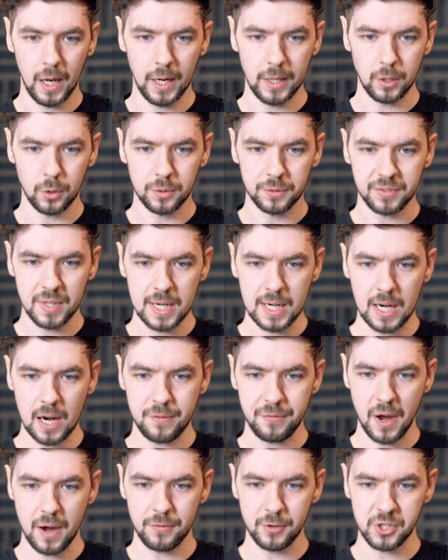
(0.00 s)
I don't think
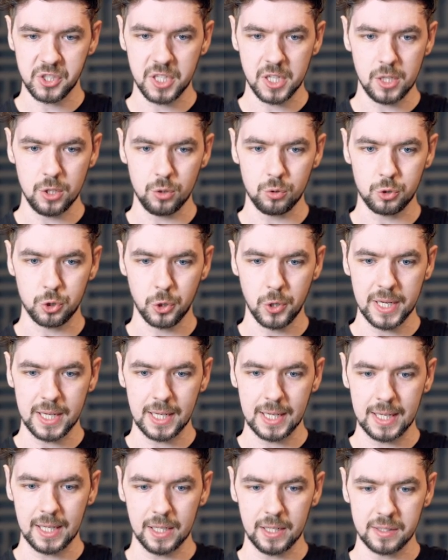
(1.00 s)
I've ever seen you drink
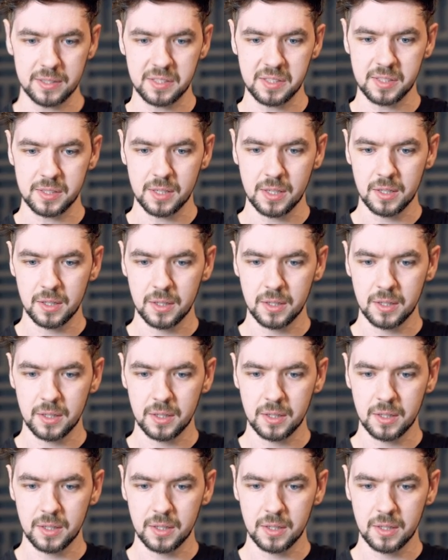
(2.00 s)
a Guinness.